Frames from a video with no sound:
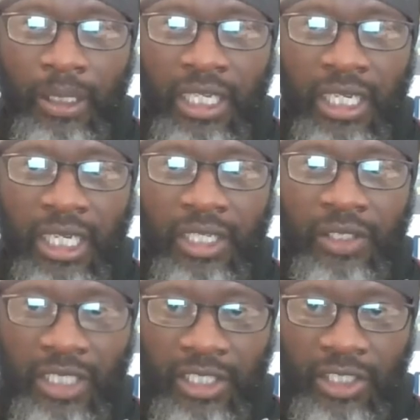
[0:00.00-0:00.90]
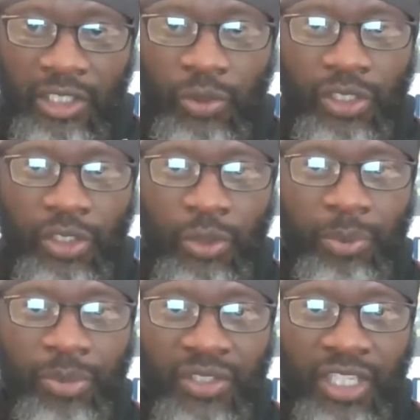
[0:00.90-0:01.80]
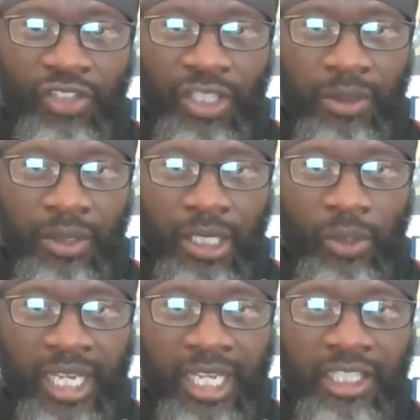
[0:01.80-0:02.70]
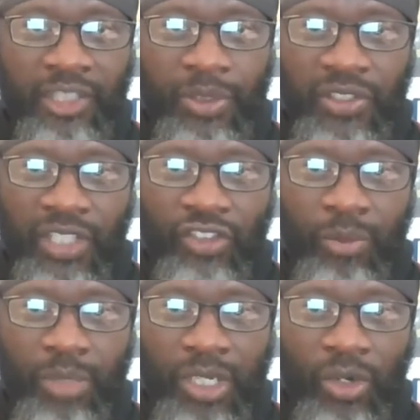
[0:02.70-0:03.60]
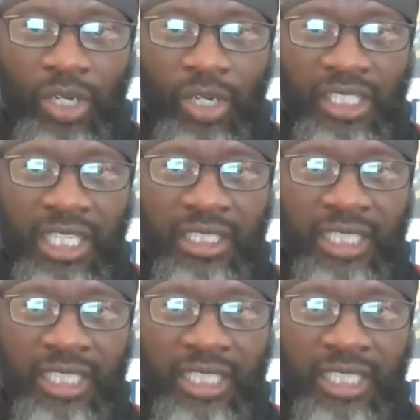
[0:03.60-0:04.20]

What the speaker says: He's using precision, okay? This precision because he is